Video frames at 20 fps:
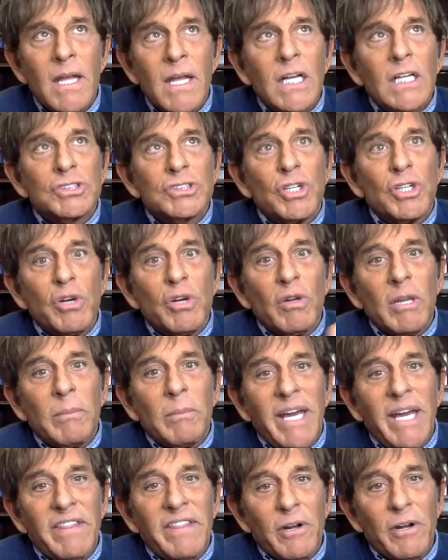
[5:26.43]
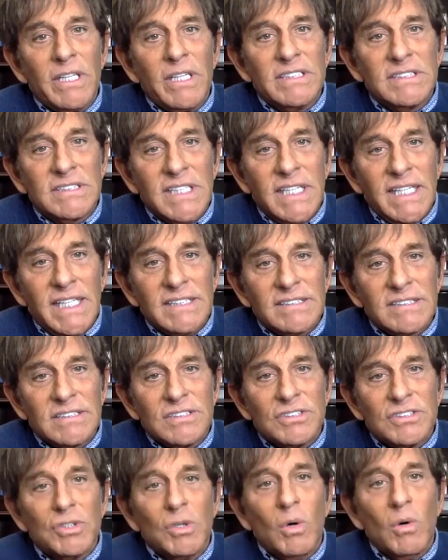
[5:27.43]
So you're really paying $36.
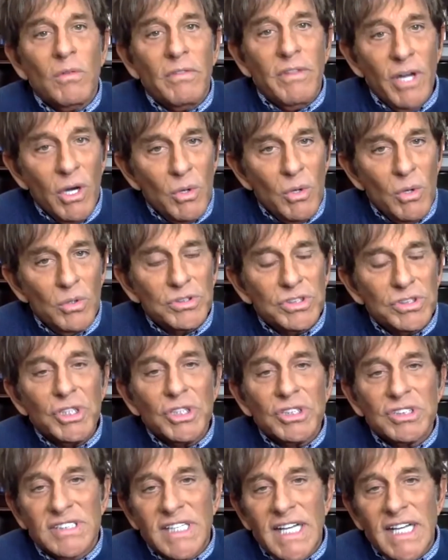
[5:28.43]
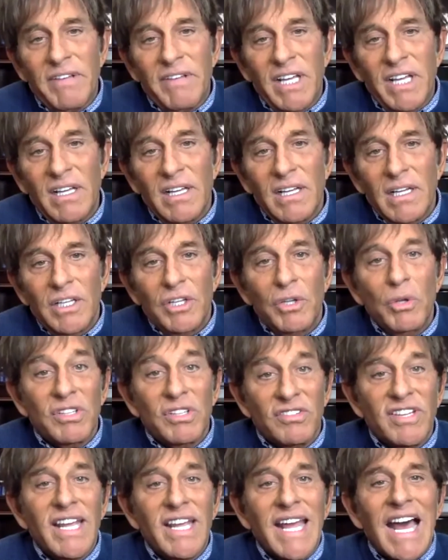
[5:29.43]
So on those, you're saving, you can
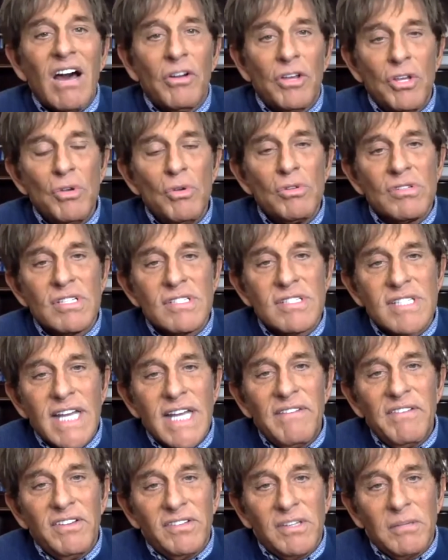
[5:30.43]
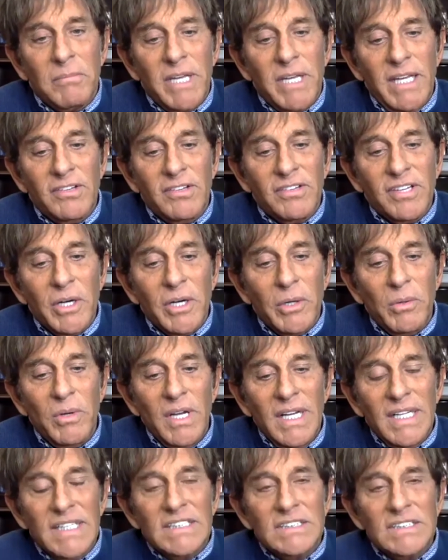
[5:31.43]
see how huge the savings can be. So
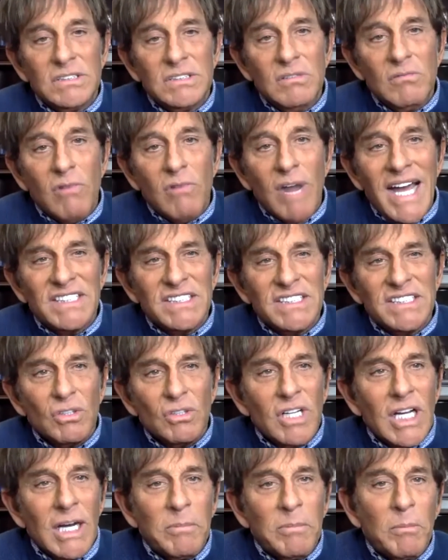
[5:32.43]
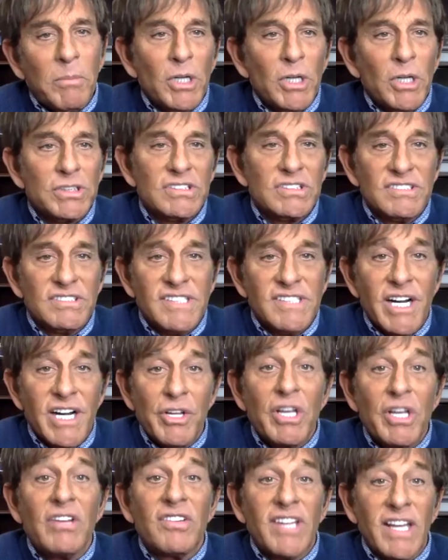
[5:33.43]
Ryan, just on a couple of purchases there,
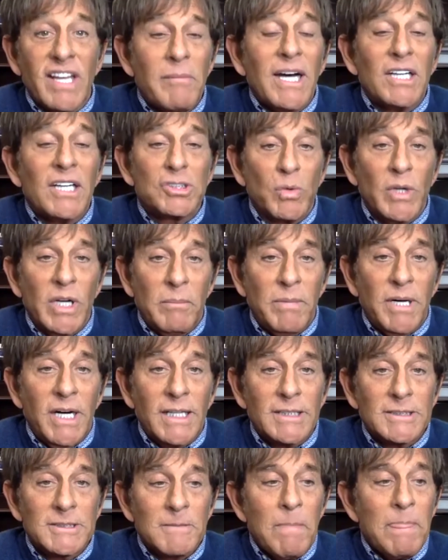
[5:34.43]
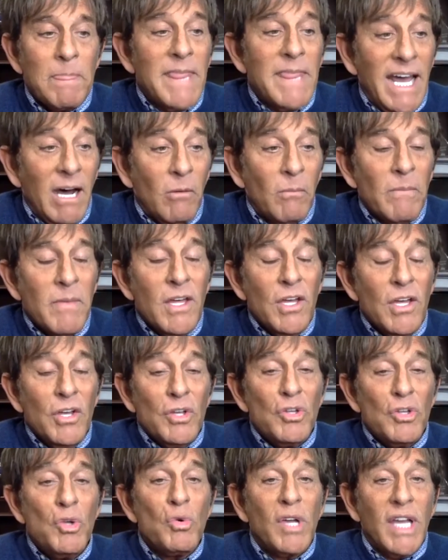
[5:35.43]
you can save about $20. Now,
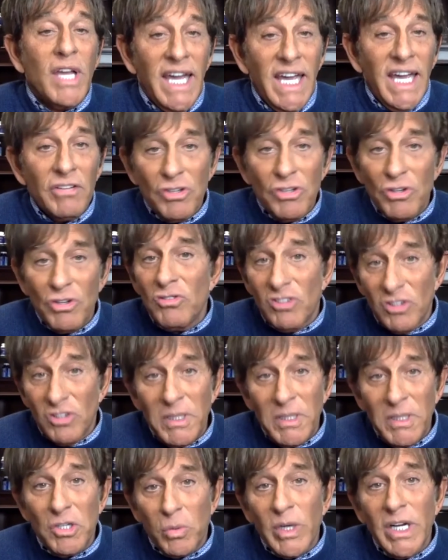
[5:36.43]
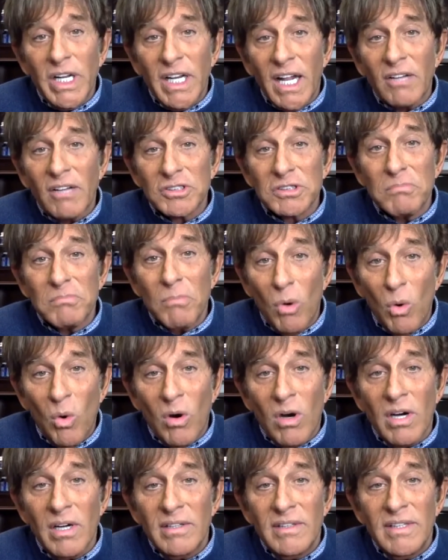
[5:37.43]
you can choose to spend $20
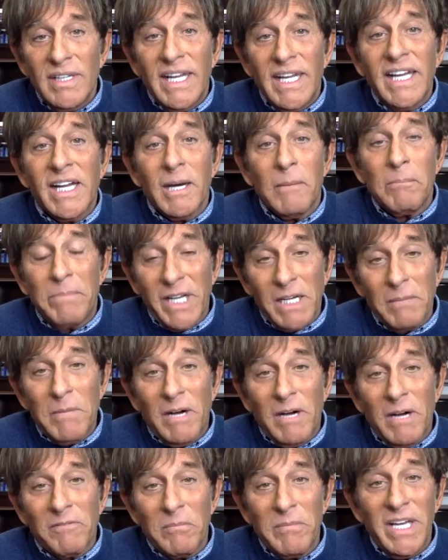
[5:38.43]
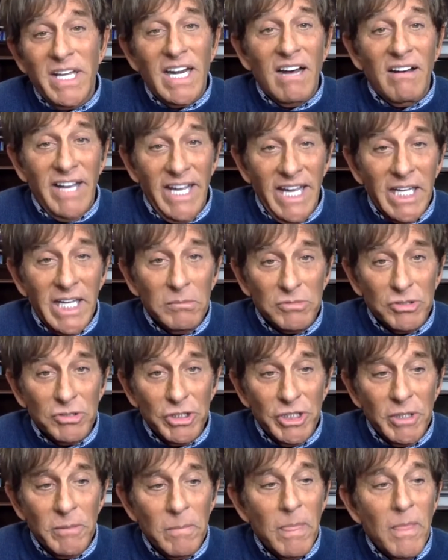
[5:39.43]
more and come pick them up from me and I'll hand them to
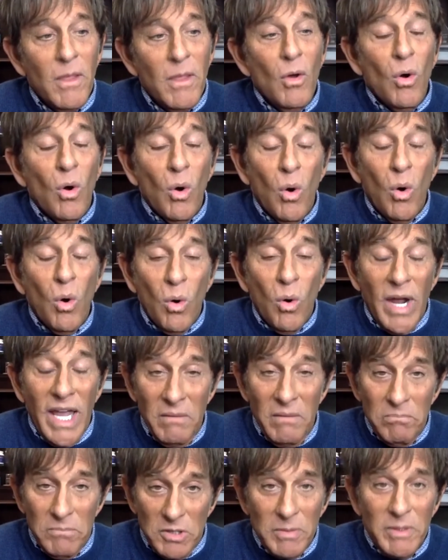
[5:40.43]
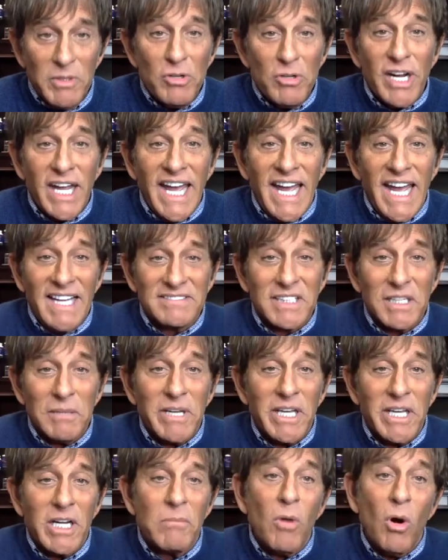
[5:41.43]
you, or and spend your gas to come
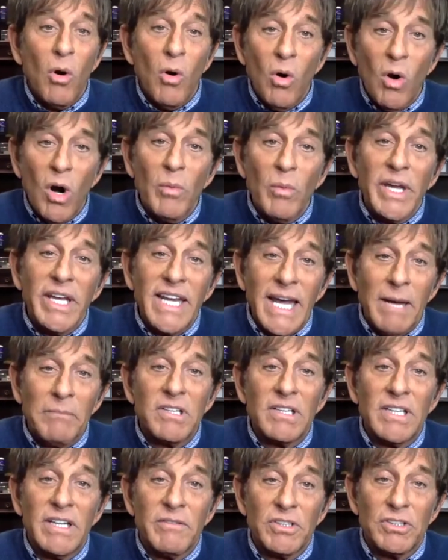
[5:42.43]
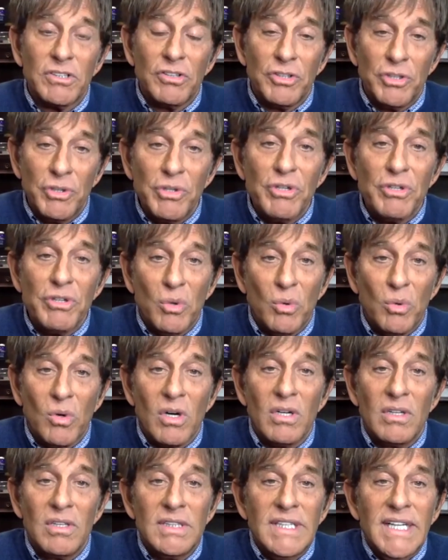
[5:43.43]
get them, or we can have them delivered to your
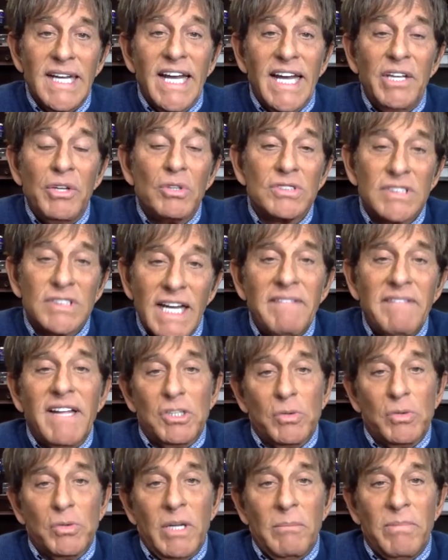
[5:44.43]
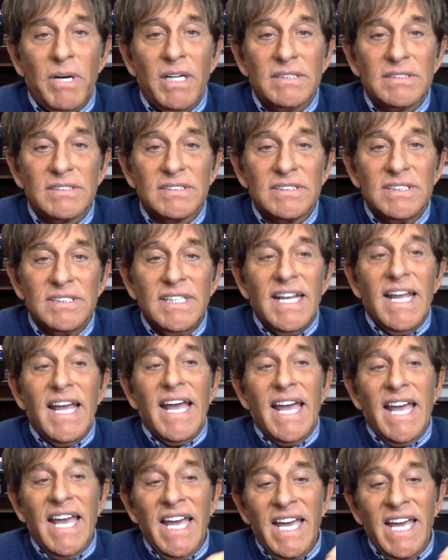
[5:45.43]
door and you'll save that $20.
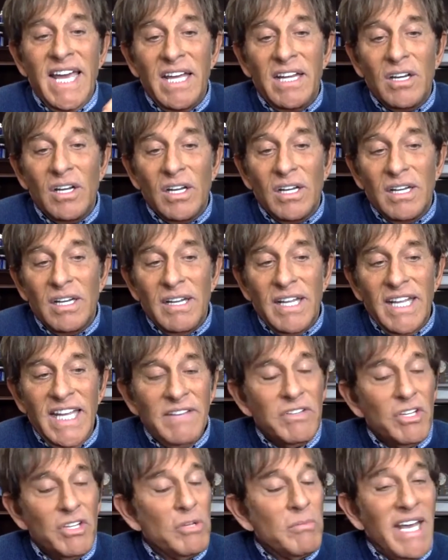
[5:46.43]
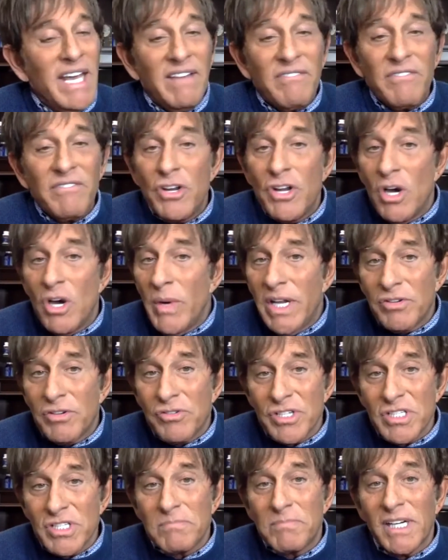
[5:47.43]
And even though you may have no
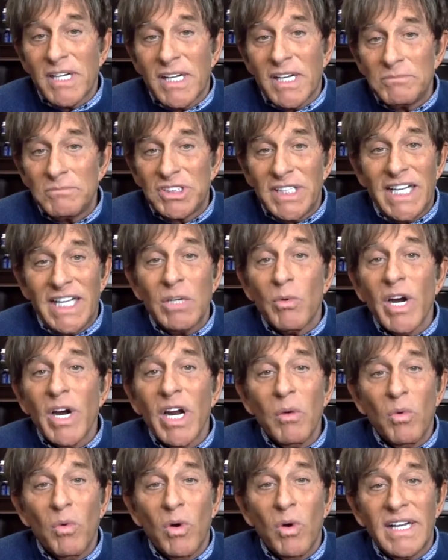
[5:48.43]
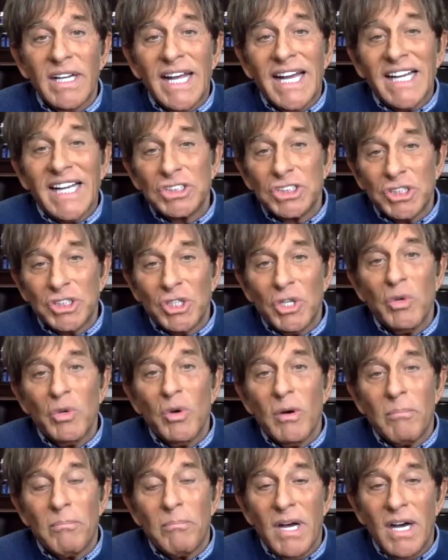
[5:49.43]
interest, but come January 1, I can show
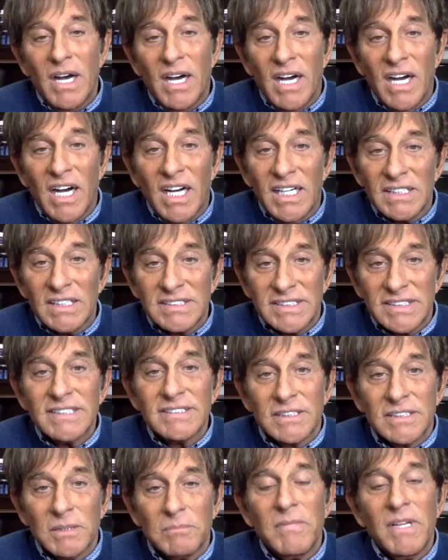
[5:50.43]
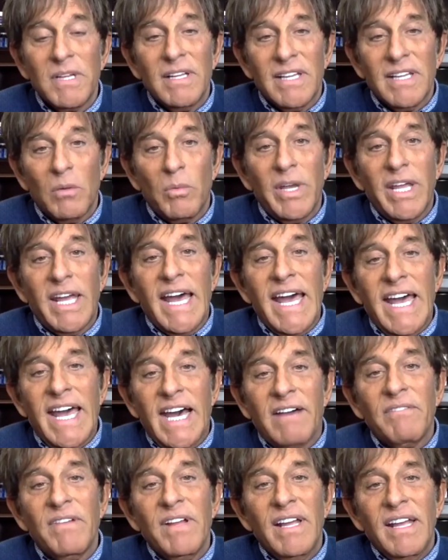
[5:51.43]
you a system that we
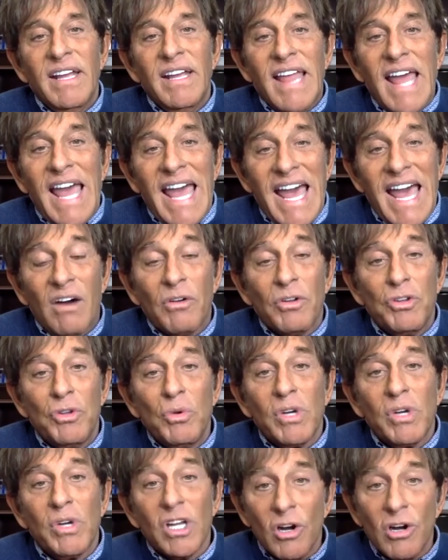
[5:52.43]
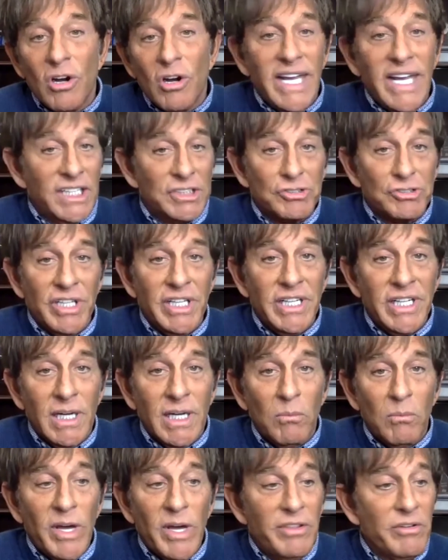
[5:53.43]
have how you can earn extra
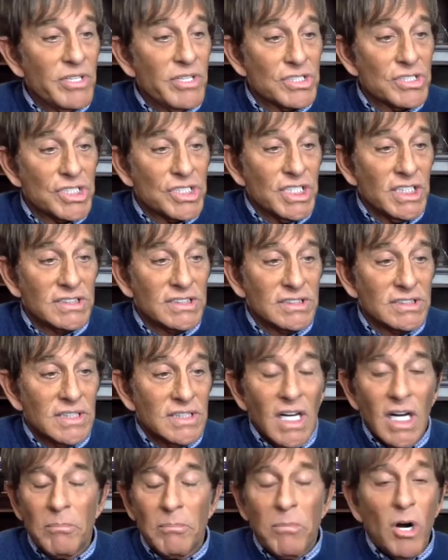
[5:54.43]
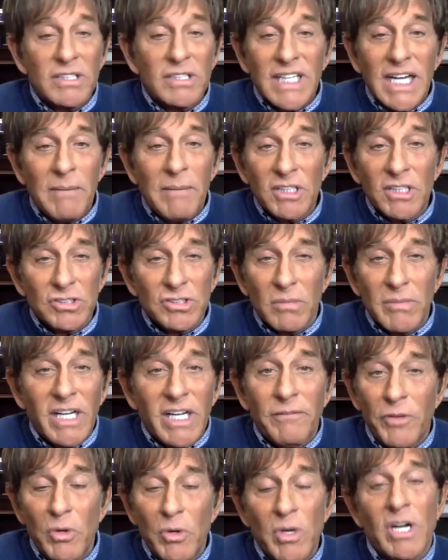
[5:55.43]
income, whether it's just a part-time hustle to make
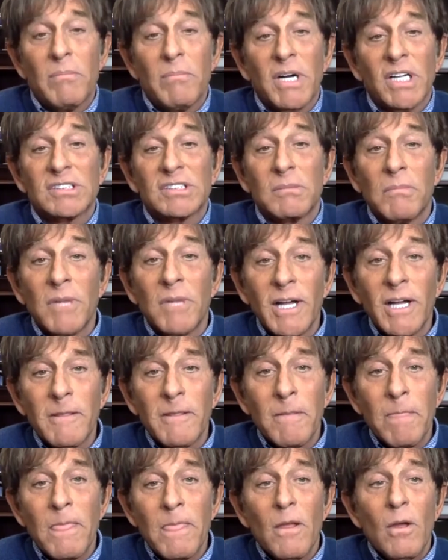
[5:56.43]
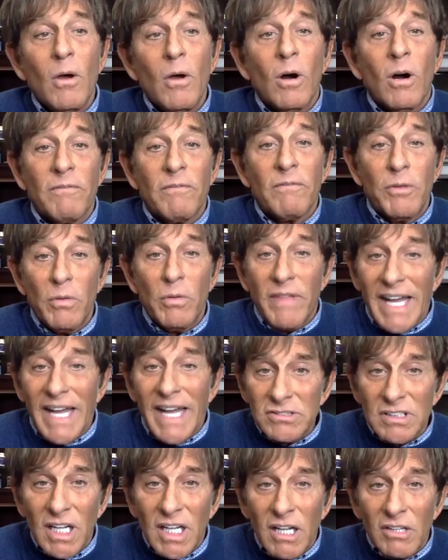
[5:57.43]
a few $100 a month or a few
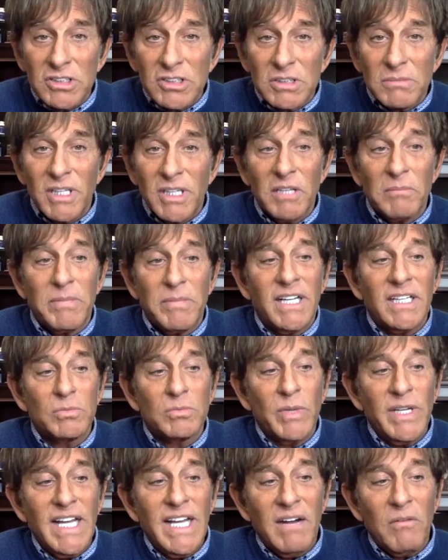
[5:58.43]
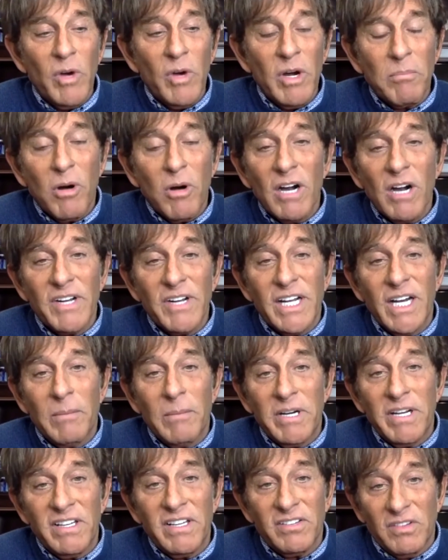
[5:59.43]
$1,000 a month, because we're part of a
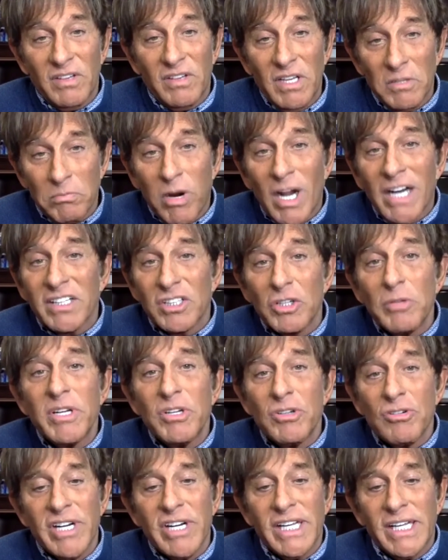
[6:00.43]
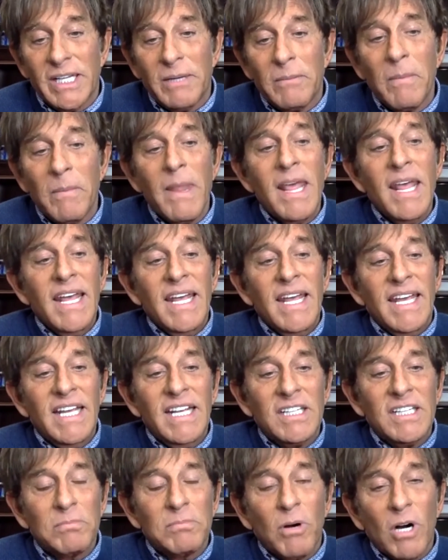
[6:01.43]
company, this product you've been drinking
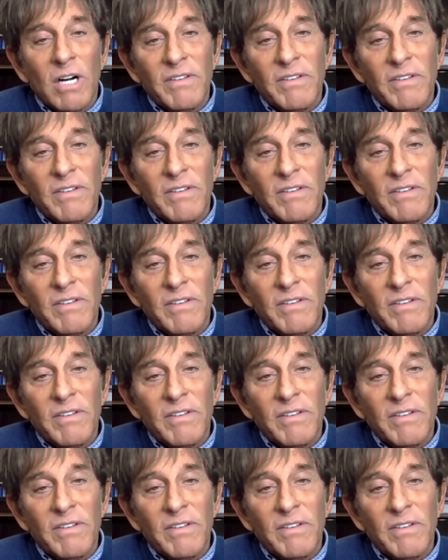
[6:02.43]
is part of a